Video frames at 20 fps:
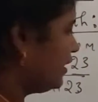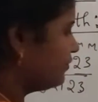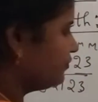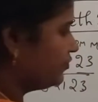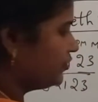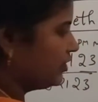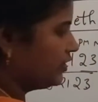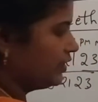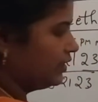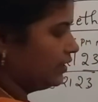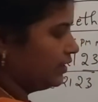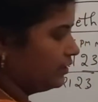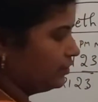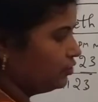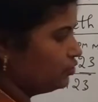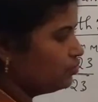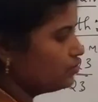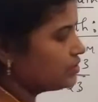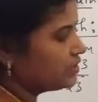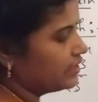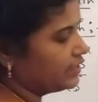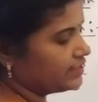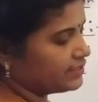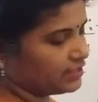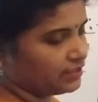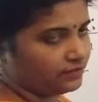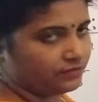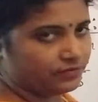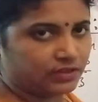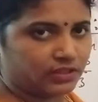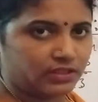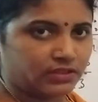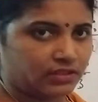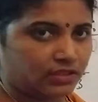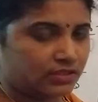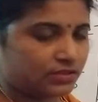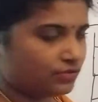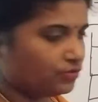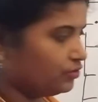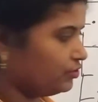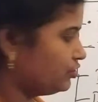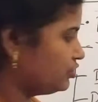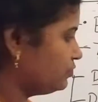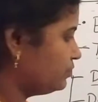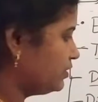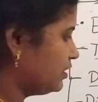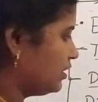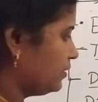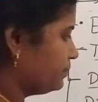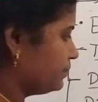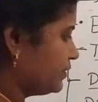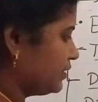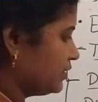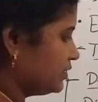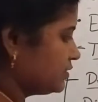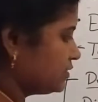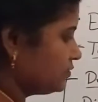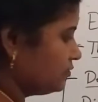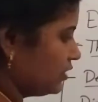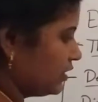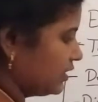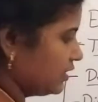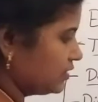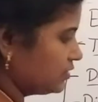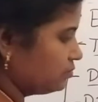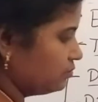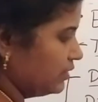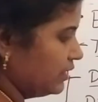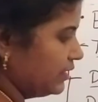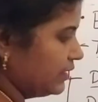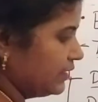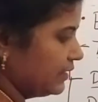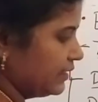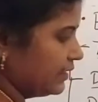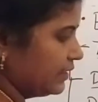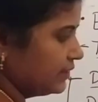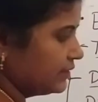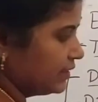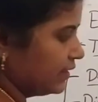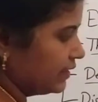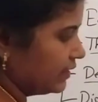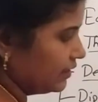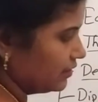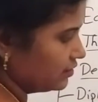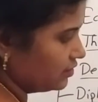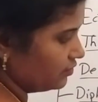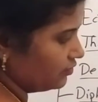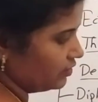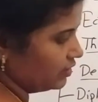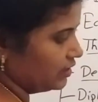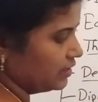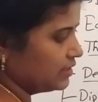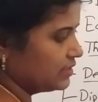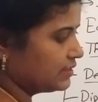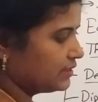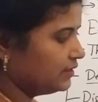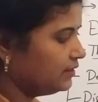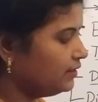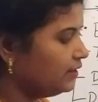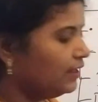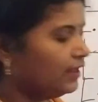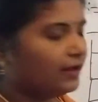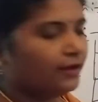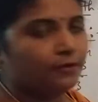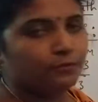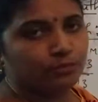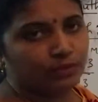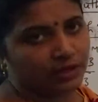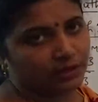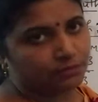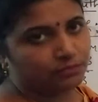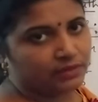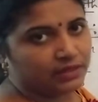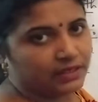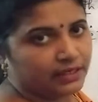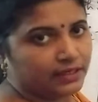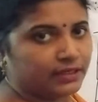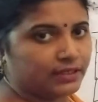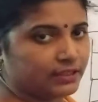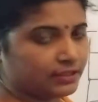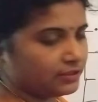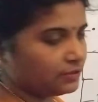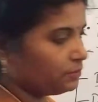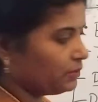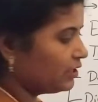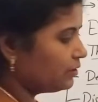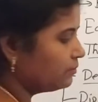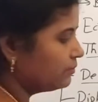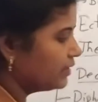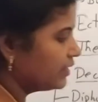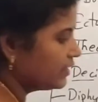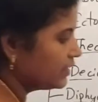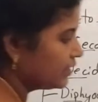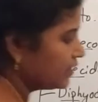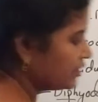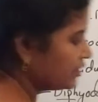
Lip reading: diphyodont, 2 sets of teeth is going to be appears. One is milk teeth and another one is the permanent teeth. Permanent